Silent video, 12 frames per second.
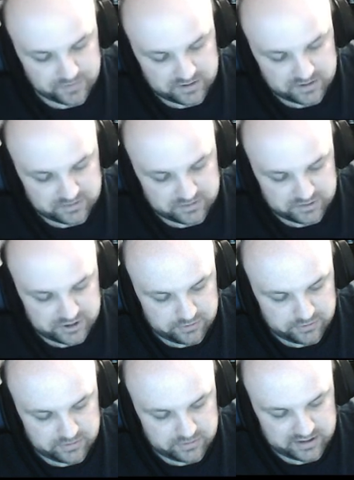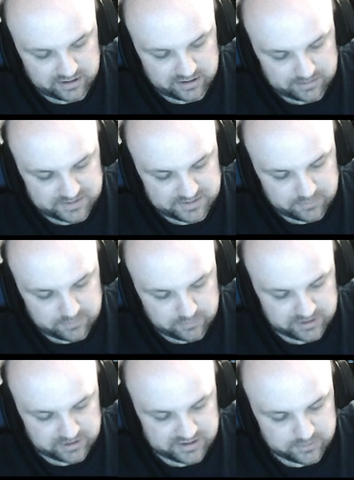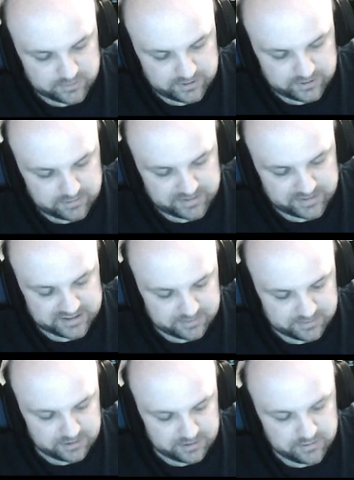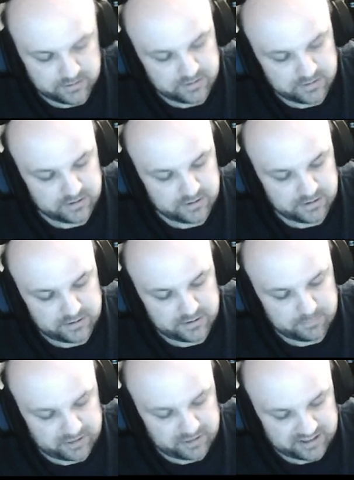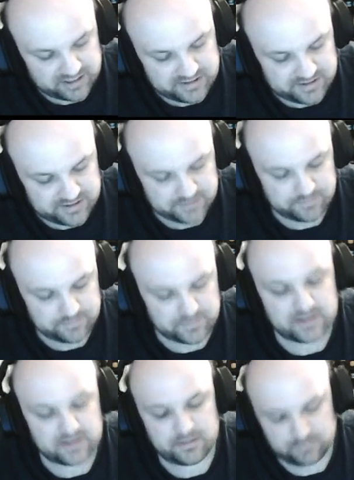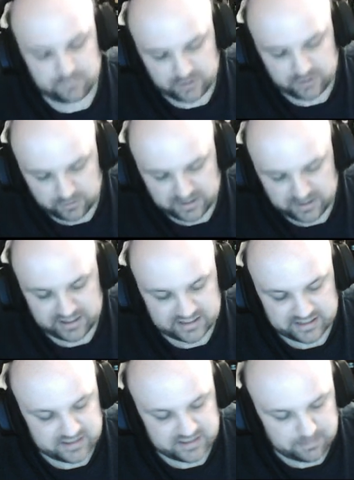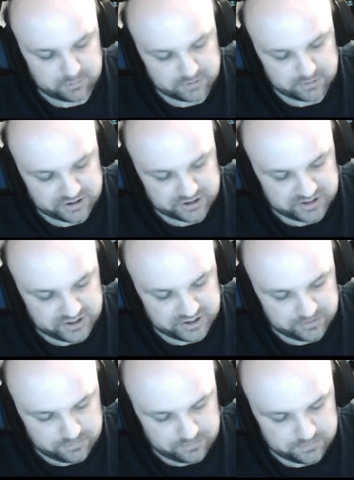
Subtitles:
So 2 times 1 squared minus 1, plus, go to the next number, which is 2.